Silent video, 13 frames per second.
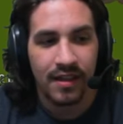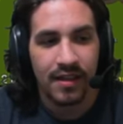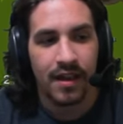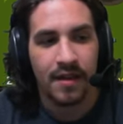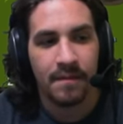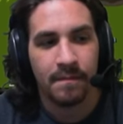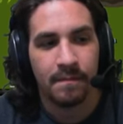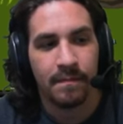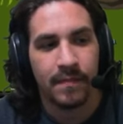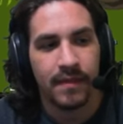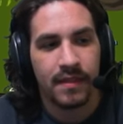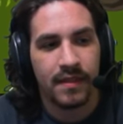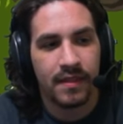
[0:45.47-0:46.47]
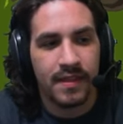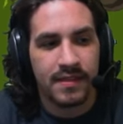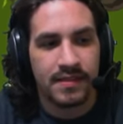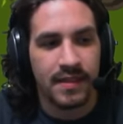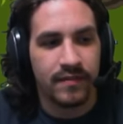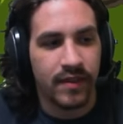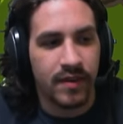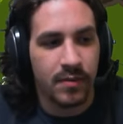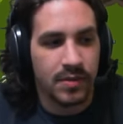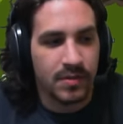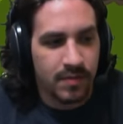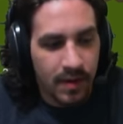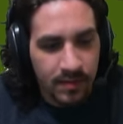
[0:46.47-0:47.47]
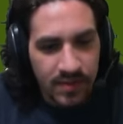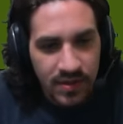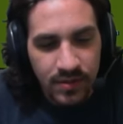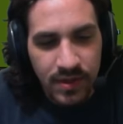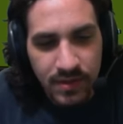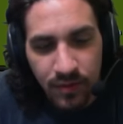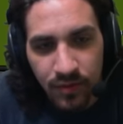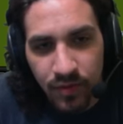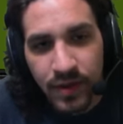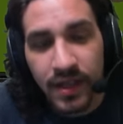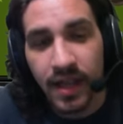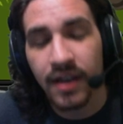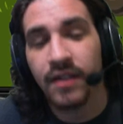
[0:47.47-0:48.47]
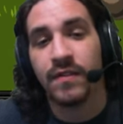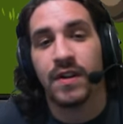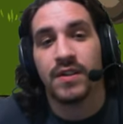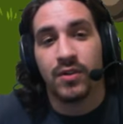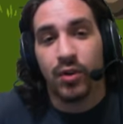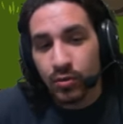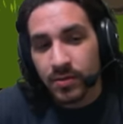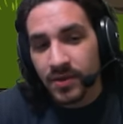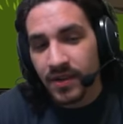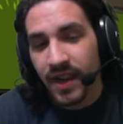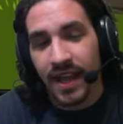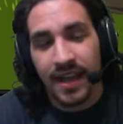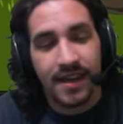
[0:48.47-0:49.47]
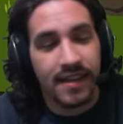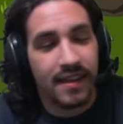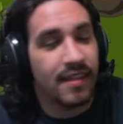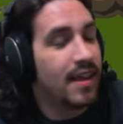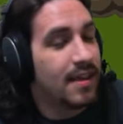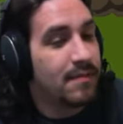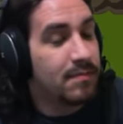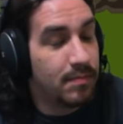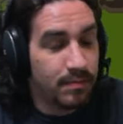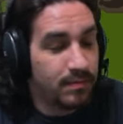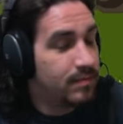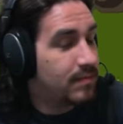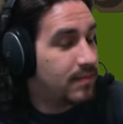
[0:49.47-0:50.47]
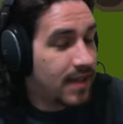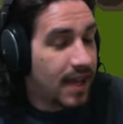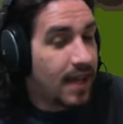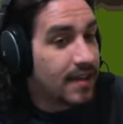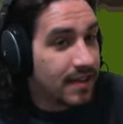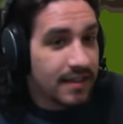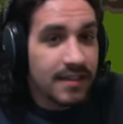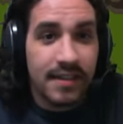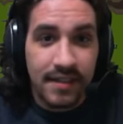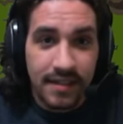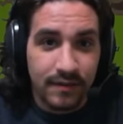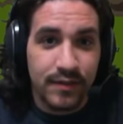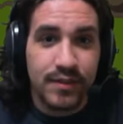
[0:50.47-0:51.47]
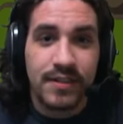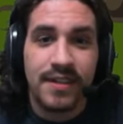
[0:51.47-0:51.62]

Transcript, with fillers: Um, this event was promised to us before the end of October, and they technically delivered.